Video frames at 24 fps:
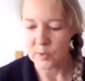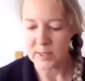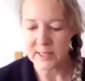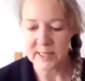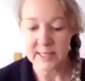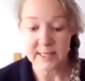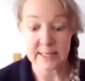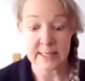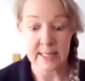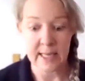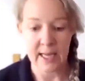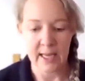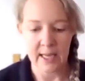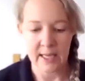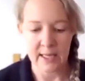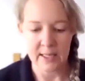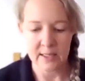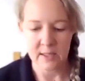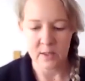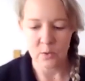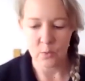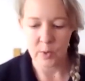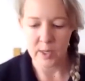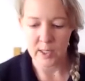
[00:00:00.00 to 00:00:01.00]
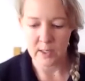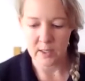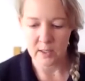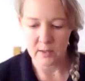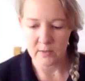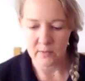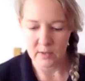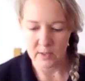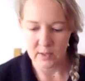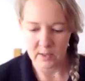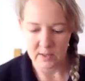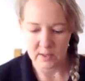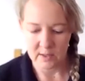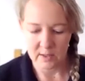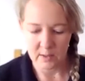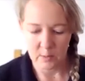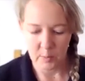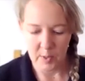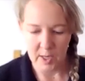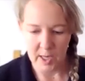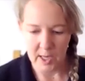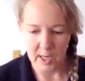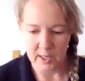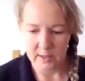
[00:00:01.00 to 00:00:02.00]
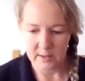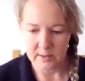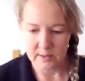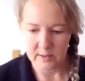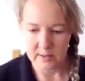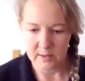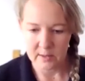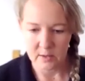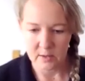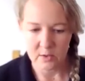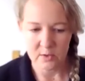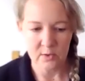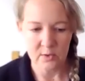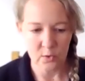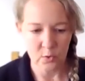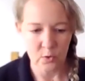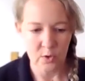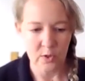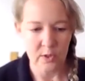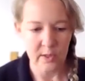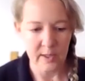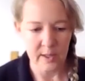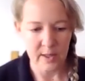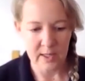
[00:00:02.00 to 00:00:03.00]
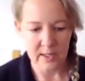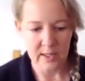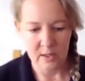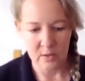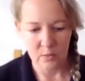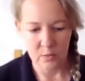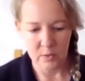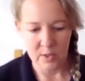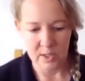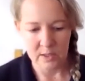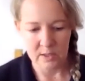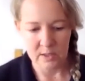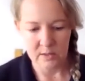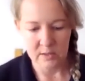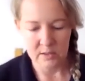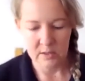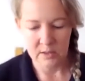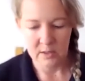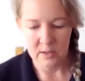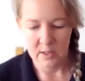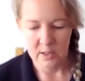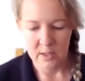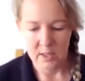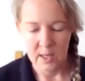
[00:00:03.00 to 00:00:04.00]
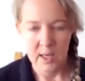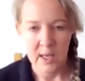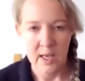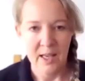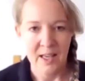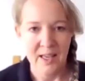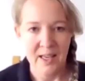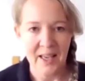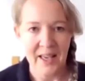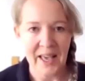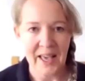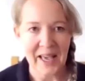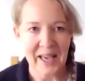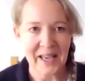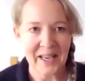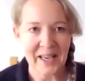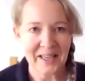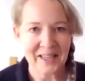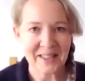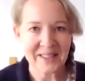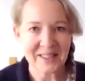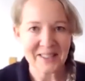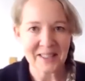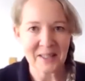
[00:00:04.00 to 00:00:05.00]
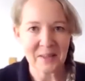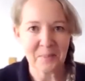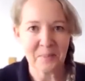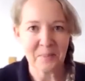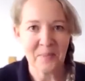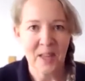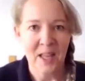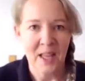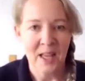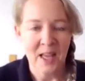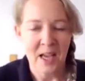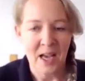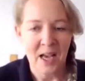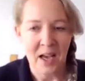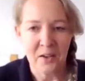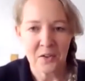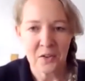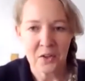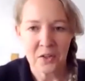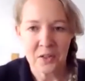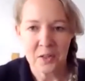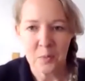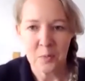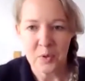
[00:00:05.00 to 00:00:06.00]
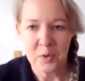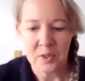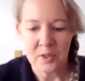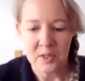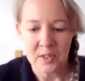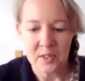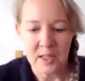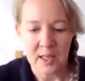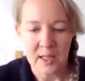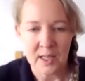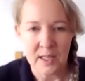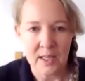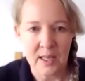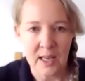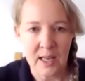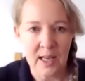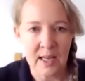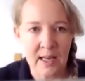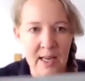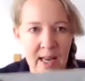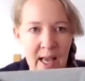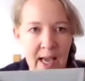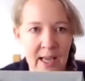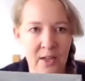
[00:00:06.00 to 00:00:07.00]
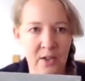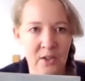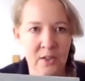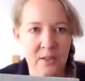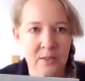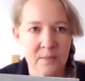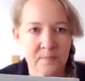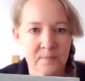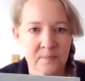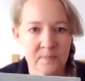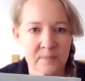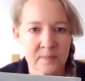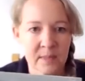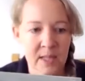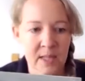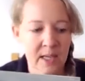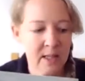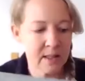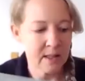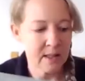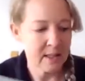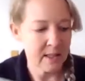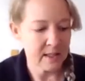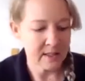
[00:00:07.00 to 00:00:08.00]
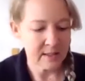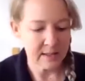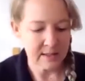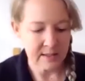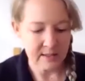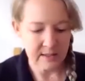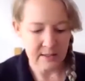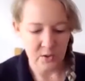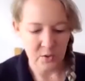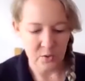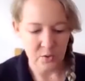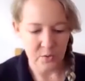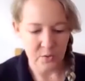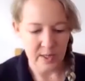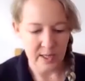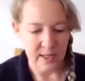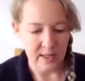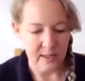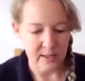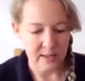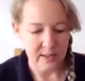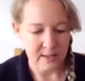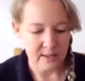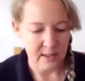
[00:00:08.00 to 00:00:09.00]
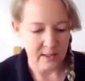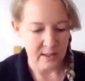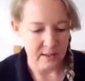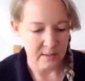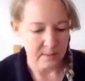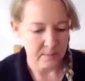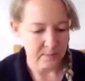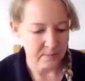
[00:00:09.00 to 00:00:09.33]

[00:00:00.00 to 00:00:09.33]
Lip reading: withstand the weight of the plants and the soil. I think it will. And I'm going to put a liner in this so that